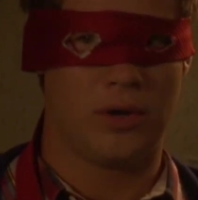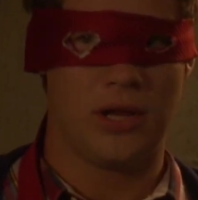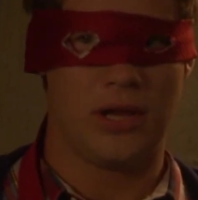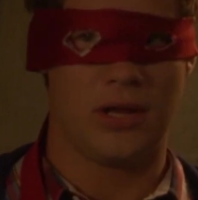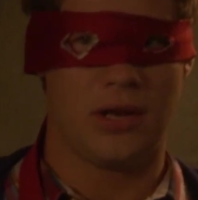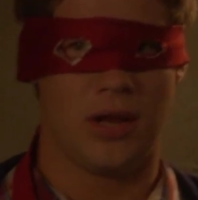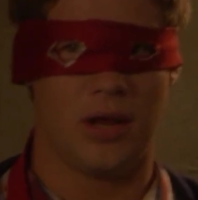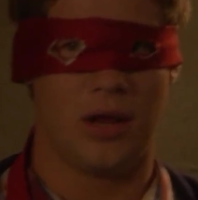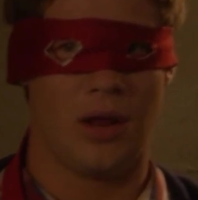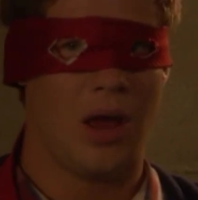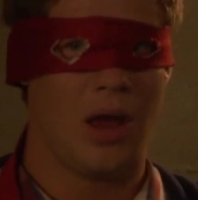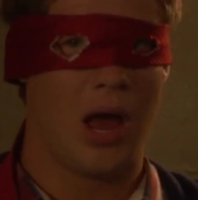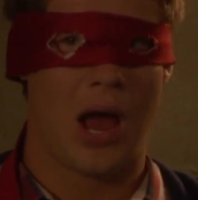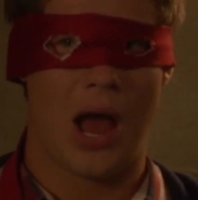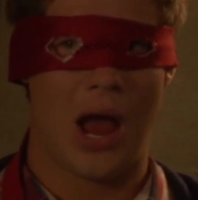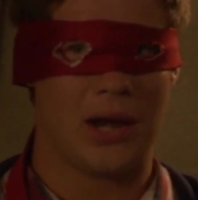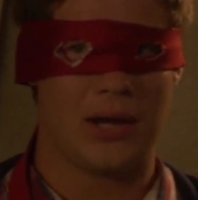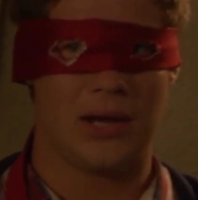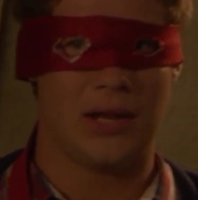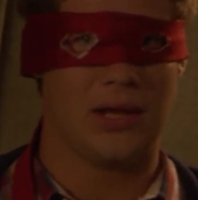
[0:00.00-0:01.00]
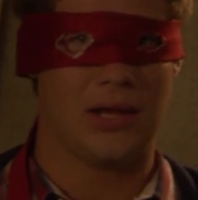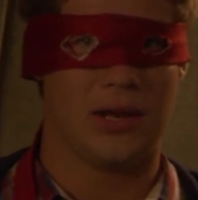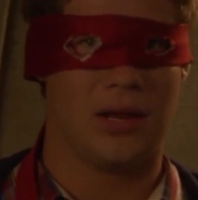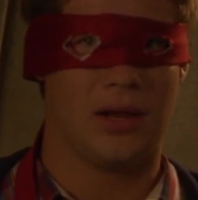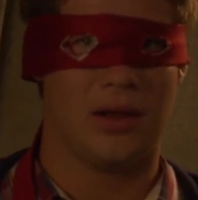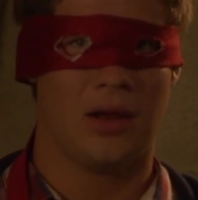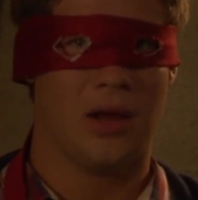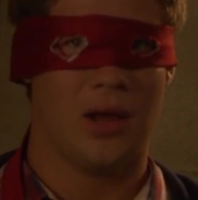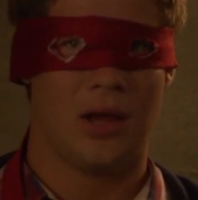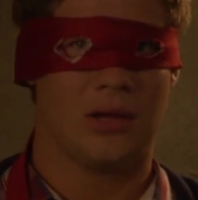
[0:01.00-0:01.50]
need it. I need
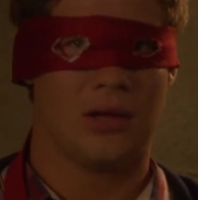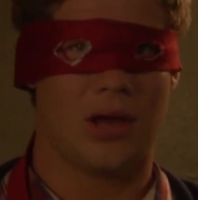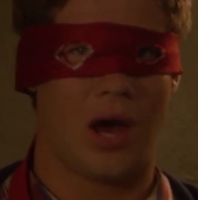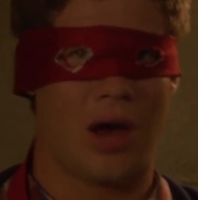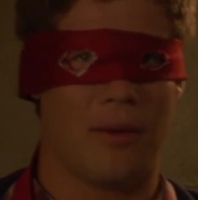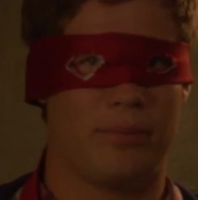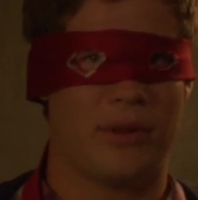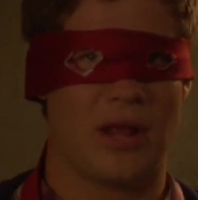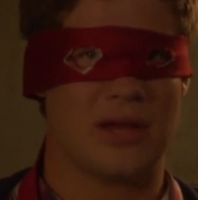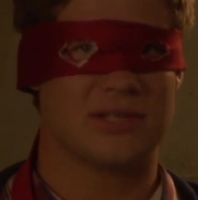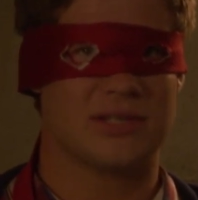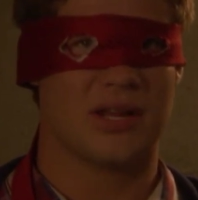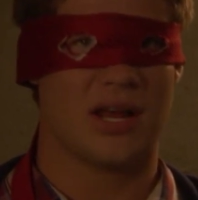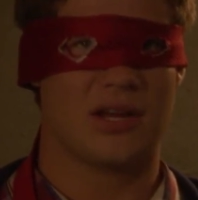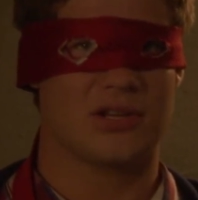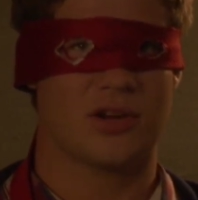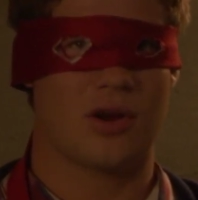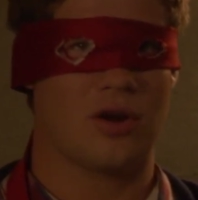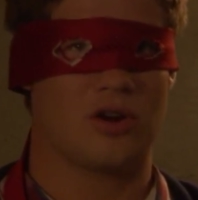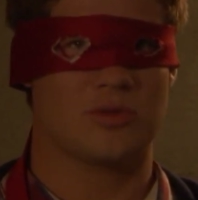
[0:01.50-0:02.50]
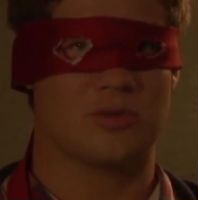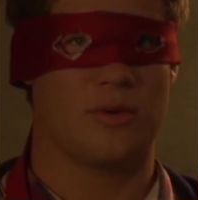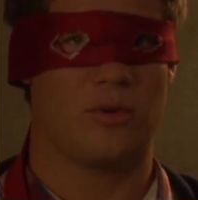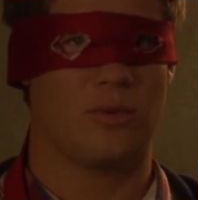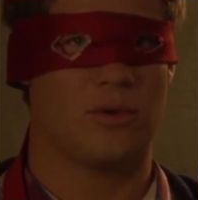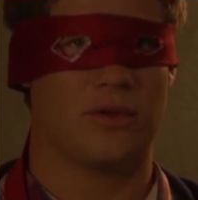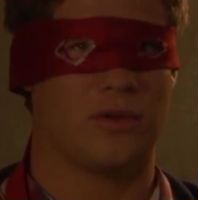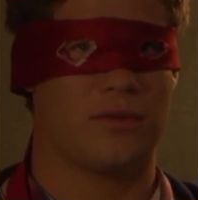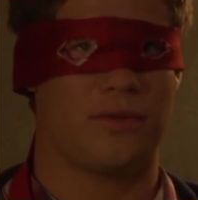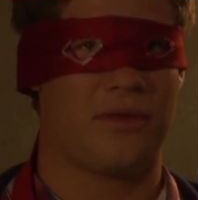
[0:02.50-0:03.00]
it. God bless slash curse me
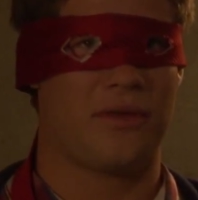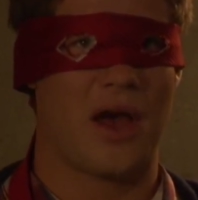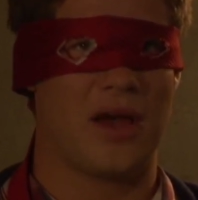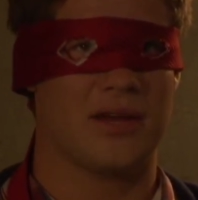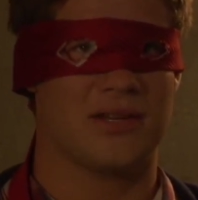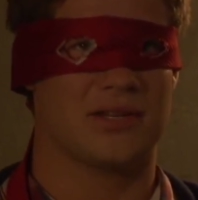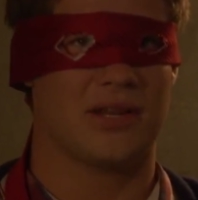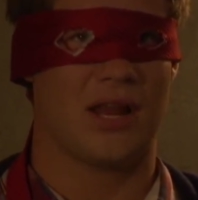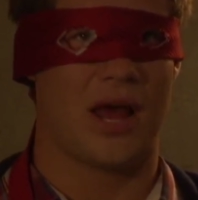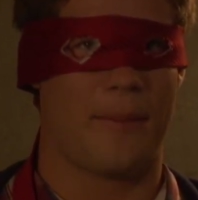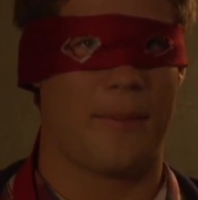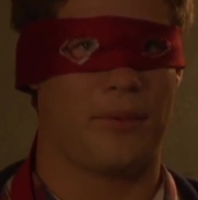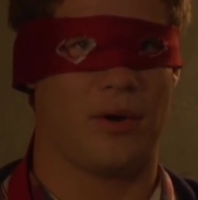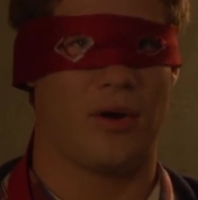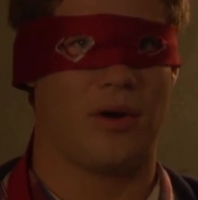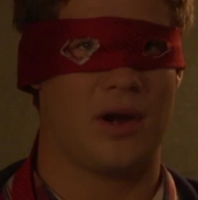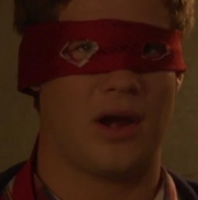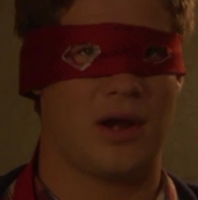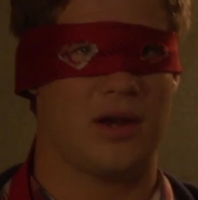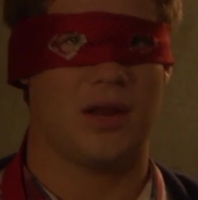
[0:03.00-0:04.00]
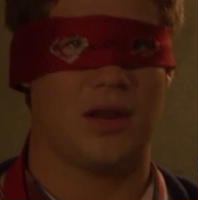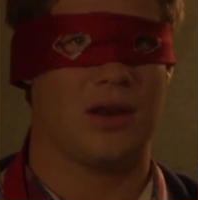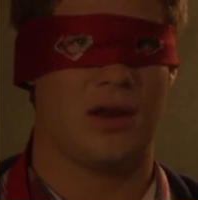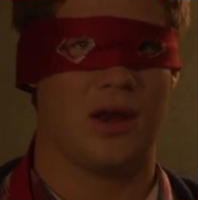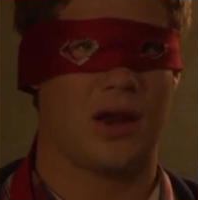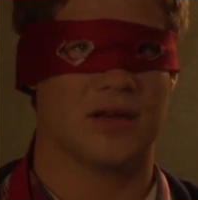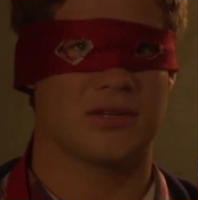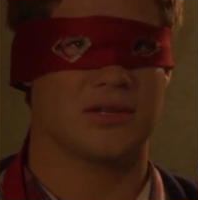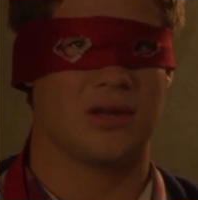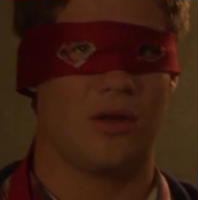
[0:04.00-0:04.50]
with a thigh slapper, and I need
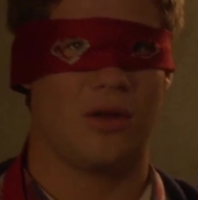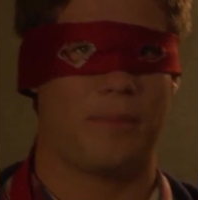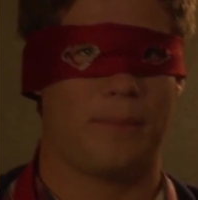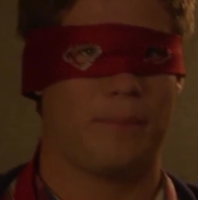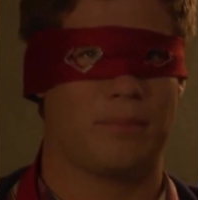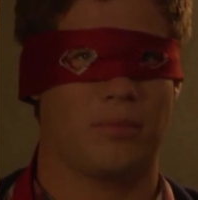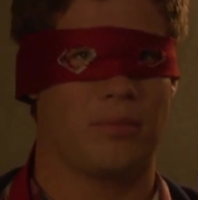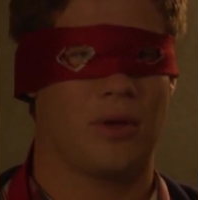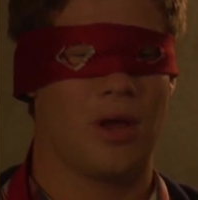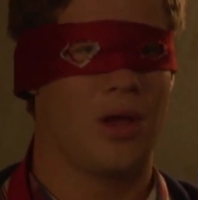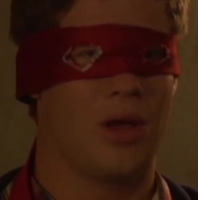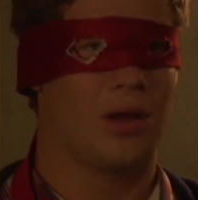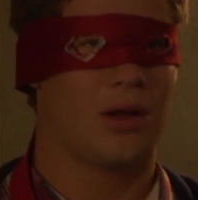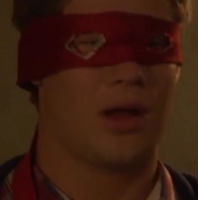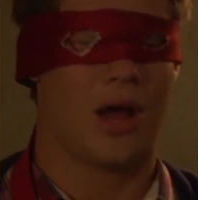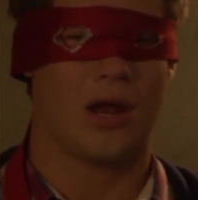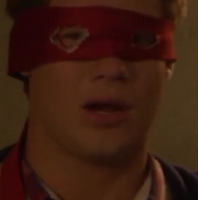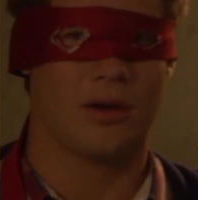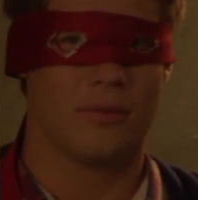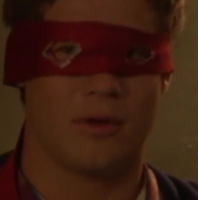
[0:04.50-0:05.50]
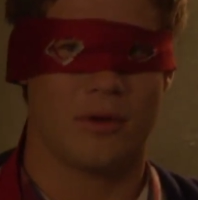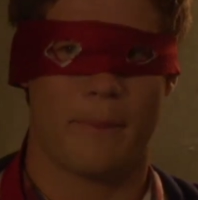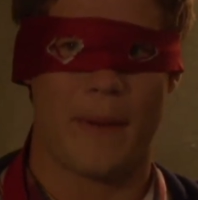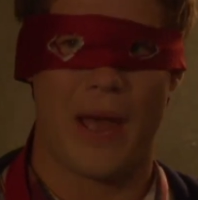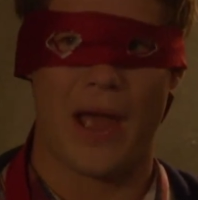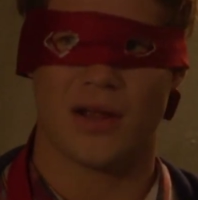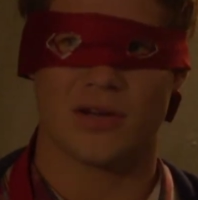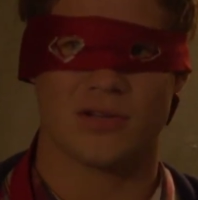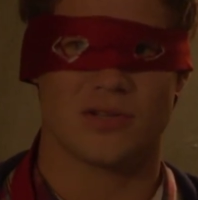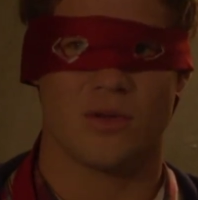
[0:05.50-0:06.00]
an XL condom to
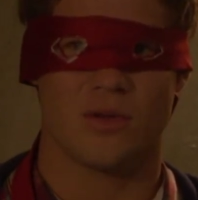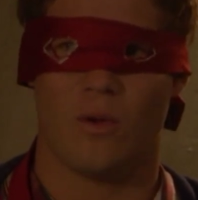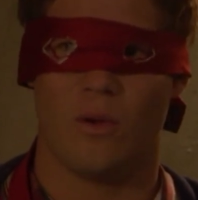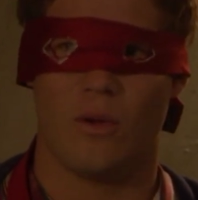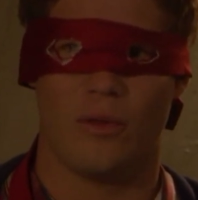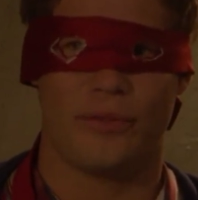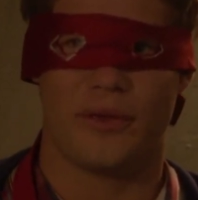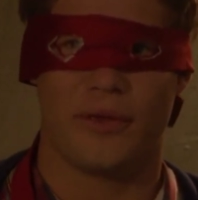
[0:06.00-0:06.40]
package the whole